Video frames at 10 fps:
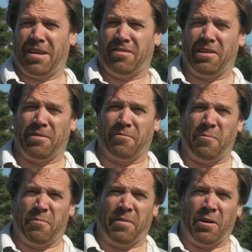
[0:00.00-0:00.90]
you can see them
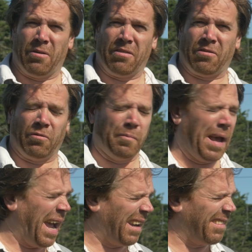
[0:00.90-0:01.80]
from a fair distance
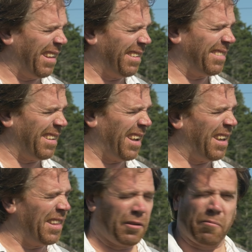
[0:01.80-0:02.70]
back, that
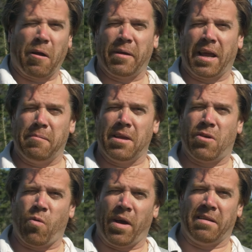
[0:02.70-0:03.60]
that's probably going to be
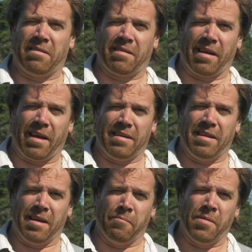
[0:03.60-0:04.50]
quite
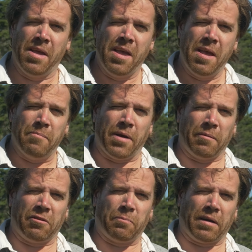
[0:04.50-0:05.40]
dim. But I'm
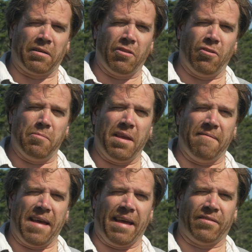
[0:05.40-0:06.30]
expecting there to be a
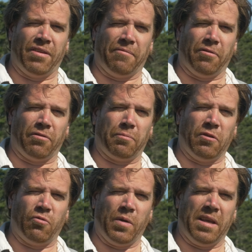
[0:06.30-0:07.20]
vast difference
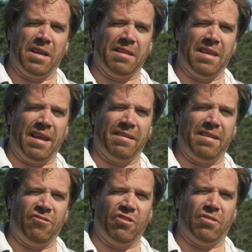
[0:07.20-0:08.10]
between the
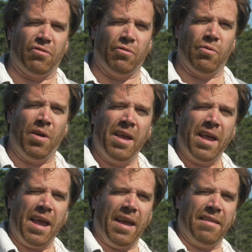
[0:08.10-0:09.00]
NTG-2
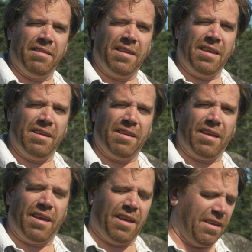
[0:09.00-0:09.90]
and the
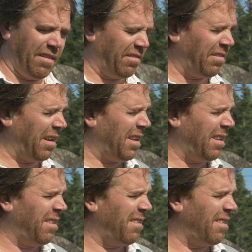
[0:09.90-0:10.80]

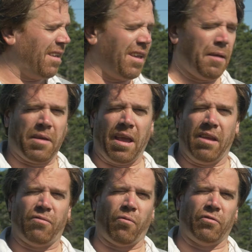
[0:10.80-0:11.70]
Sennheiser
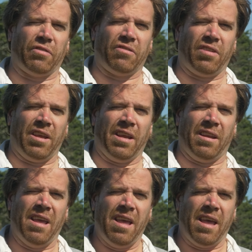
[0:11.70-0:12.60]
MKH-416
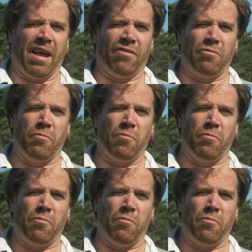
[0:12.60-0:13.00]
as you